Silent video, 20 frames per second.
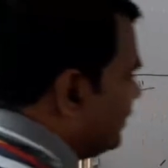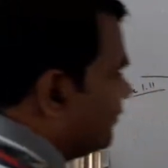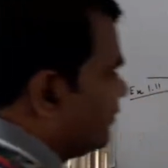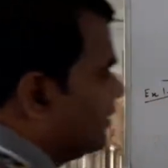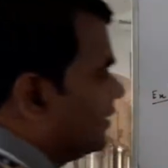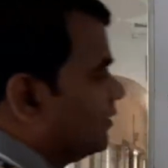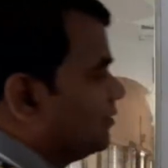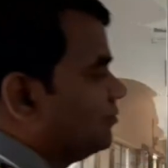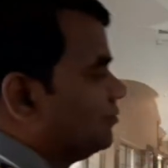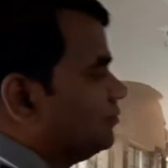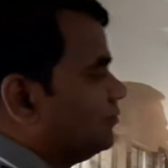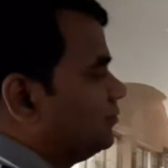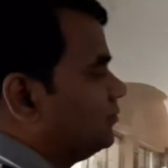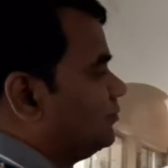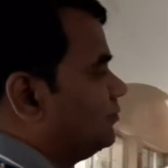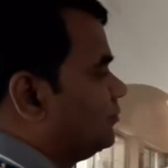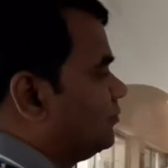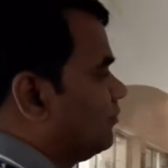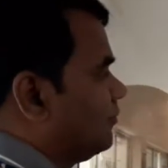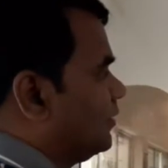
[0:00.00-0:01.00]
then
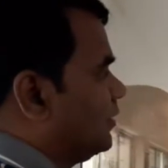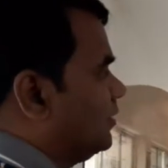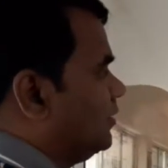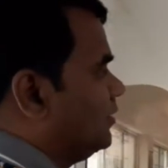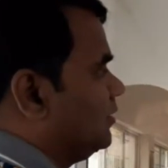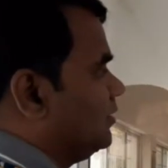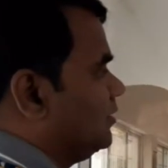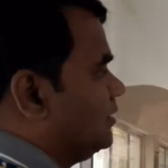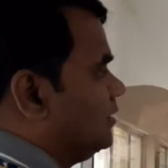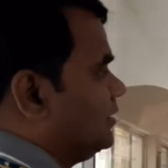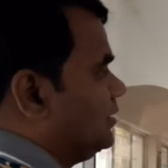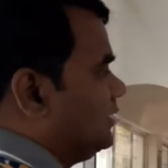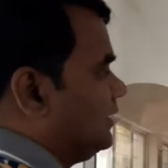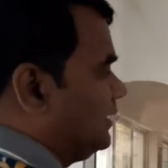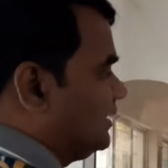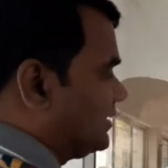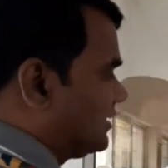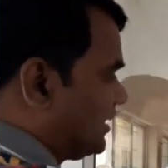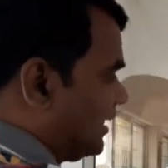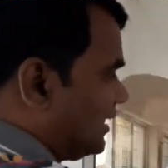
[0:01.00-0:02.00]

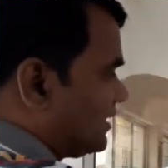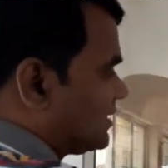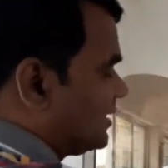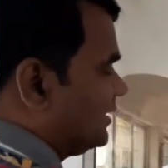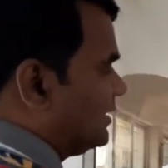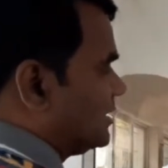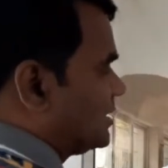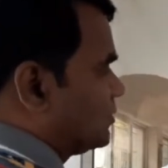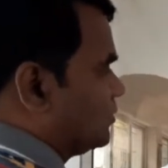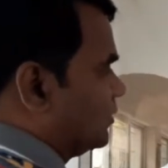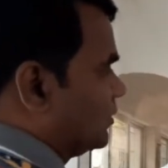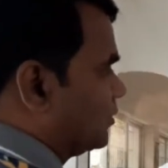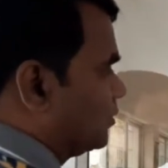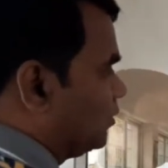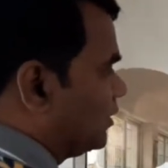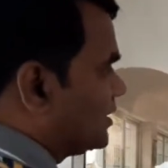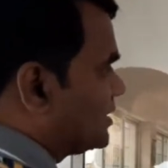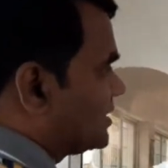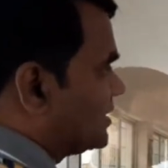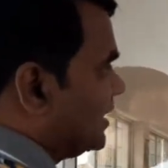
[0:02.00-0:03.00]
delta S1.
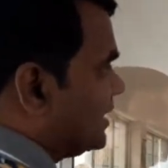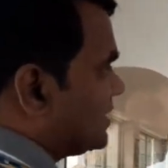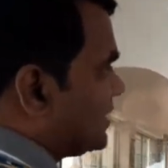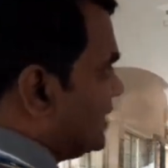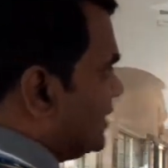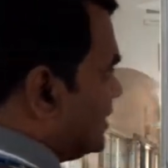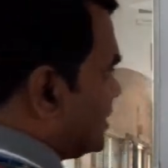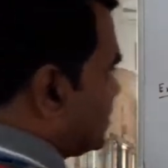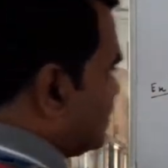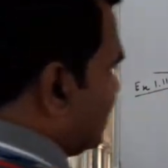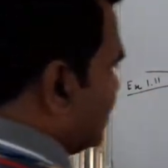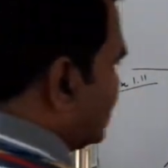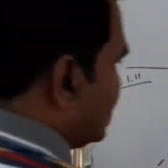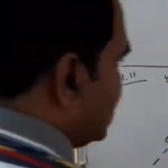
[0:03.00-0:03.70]
What is delta S1?